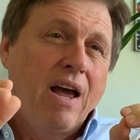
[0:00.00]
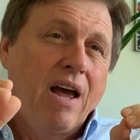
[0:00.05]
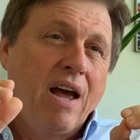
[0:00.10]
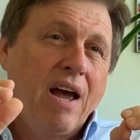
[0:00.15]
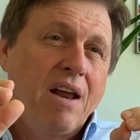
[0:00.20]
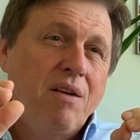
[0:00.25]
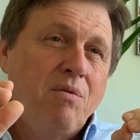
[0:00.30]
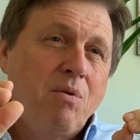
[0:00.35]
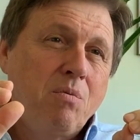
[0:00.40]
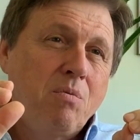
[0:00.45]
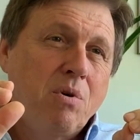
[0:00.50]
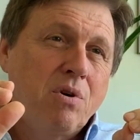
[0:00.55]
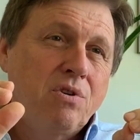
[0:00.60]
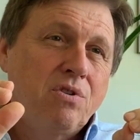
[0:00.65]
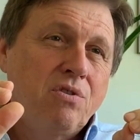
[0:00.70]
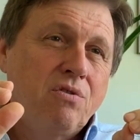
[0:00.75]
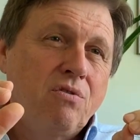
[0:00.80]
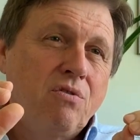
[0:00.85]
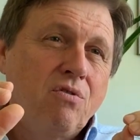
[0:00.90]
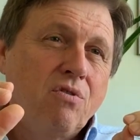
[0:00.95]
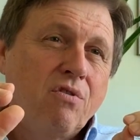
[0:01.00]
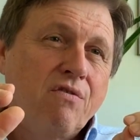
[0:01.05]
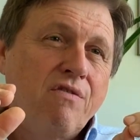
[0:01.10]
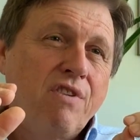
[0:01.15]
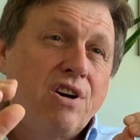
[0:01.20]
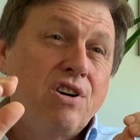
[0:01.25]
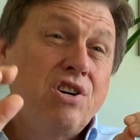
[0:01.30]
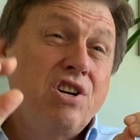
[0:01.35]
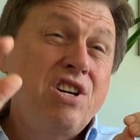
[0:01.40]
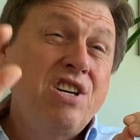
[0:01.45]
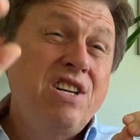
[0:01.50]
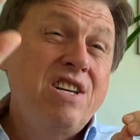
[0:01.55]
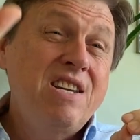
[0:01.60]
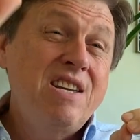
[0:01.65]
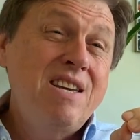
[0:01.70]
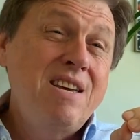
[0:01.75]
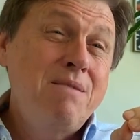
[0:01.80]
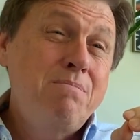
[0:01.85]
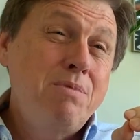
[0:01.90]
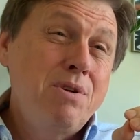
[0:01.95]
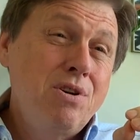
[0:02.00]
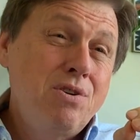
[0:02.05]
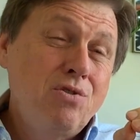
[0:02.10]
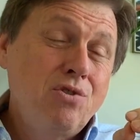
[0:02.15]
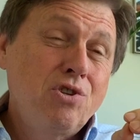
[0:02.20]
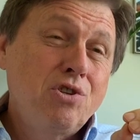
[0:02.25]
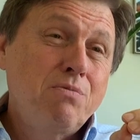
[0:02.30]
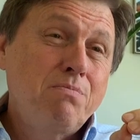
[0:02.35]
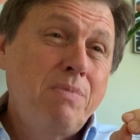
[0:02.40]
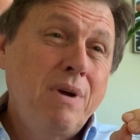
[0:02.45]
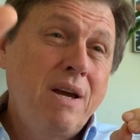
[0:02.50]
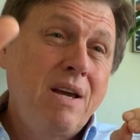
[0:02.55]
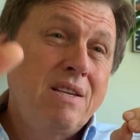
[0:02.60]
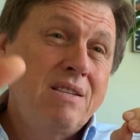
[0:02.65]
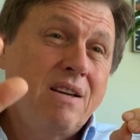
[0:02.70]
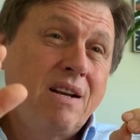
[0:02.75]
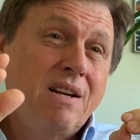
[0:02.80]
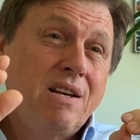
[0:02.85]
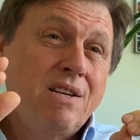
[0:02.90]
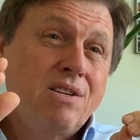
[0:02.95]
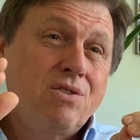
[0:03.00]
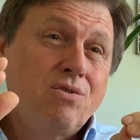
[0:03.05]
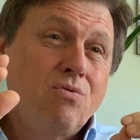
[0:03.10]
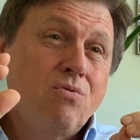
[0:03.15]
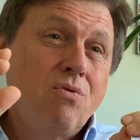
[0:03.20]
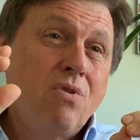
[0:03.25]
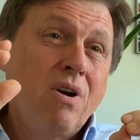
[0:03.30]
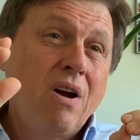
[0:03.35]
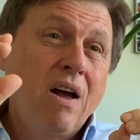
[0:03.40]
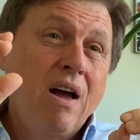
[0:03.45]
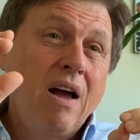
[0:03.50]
And we want to look very deep into space, that is to